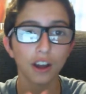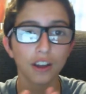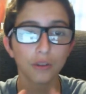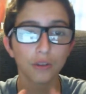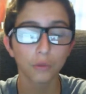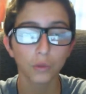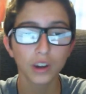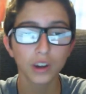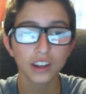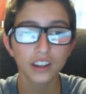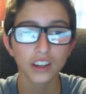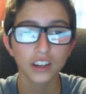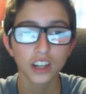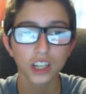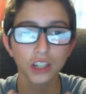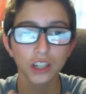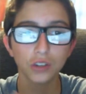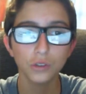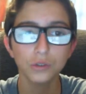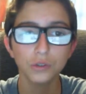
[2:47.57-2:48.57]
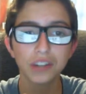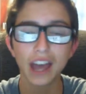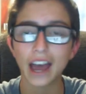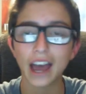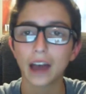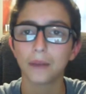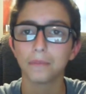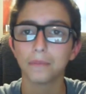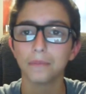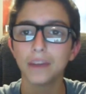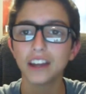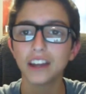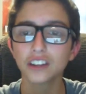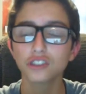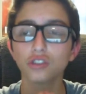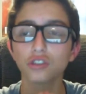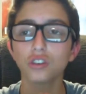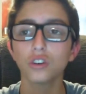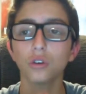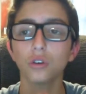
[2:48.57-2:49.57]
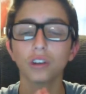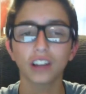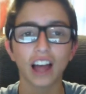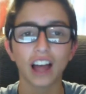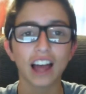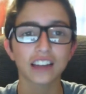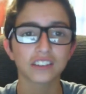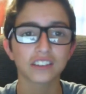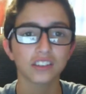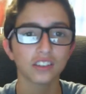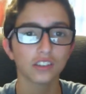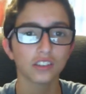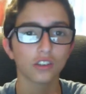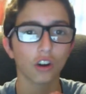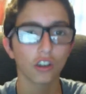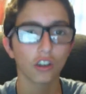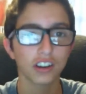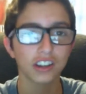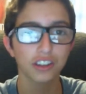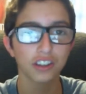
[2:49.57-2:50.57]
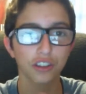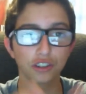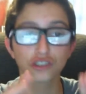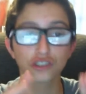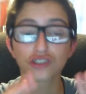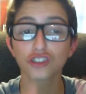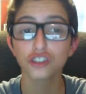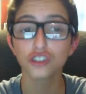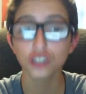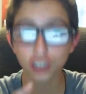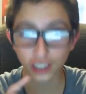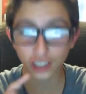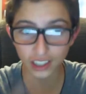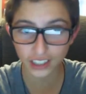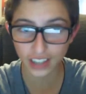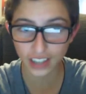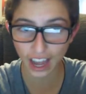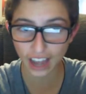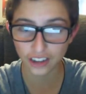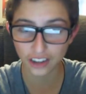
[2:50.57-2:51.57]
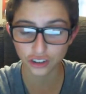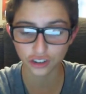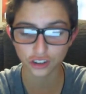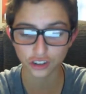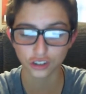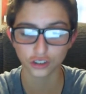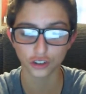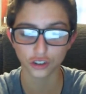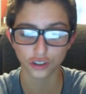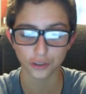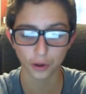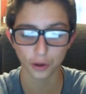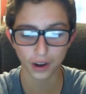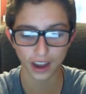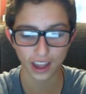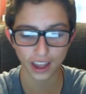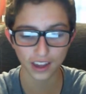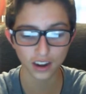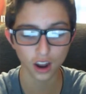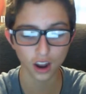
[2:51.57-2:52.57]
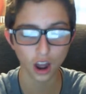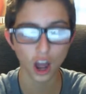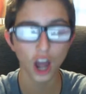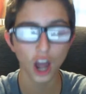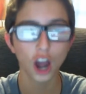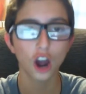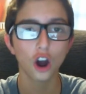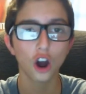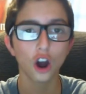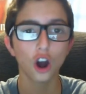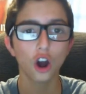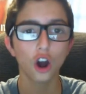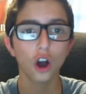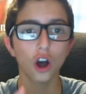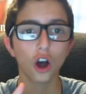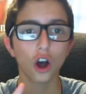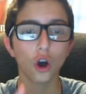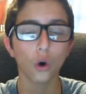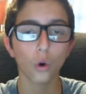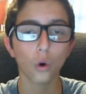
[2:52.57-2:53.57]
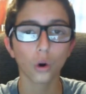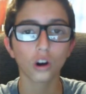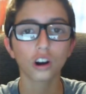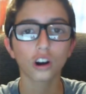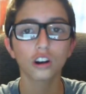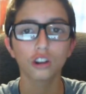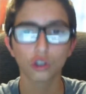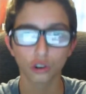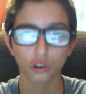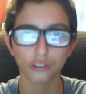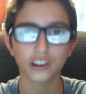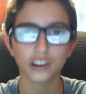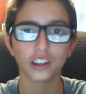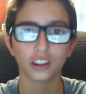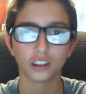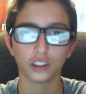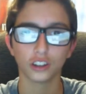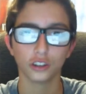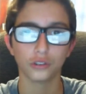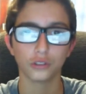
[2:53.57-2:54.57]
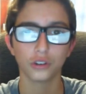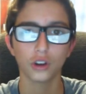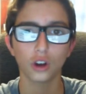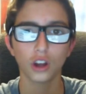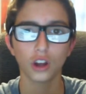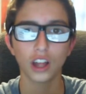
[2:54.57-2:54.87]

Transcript: when you dab, make sure your glasses are either surgically attached to your head or Gorilla Glued.